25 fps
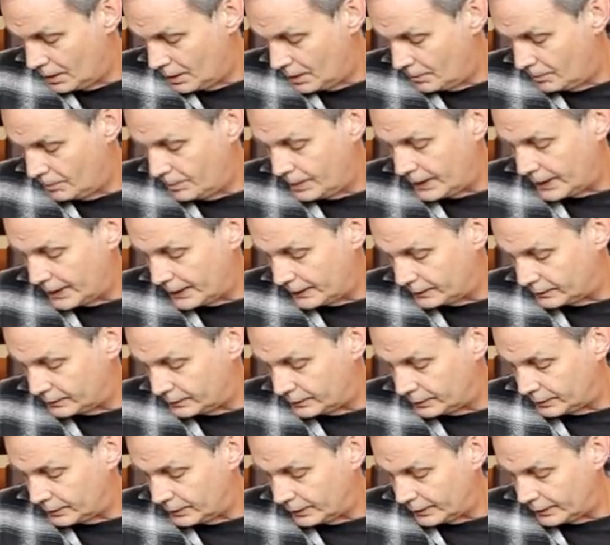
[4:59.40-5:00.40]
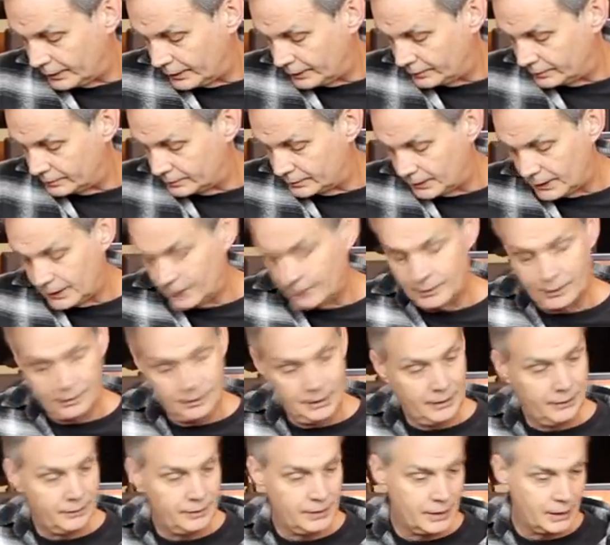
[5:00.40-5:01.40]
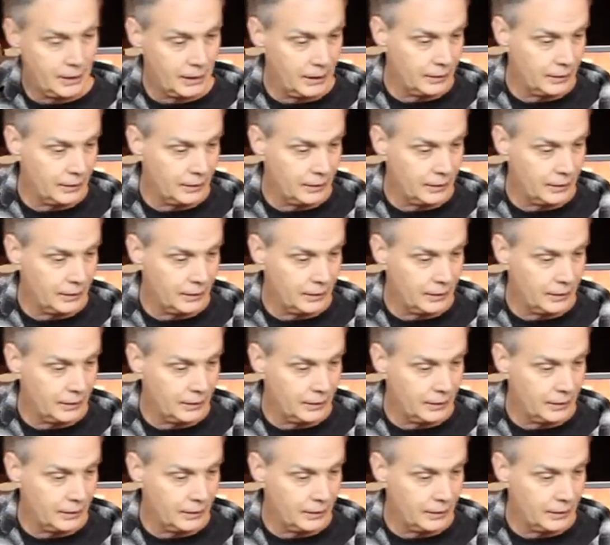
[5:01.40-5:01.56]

But given everything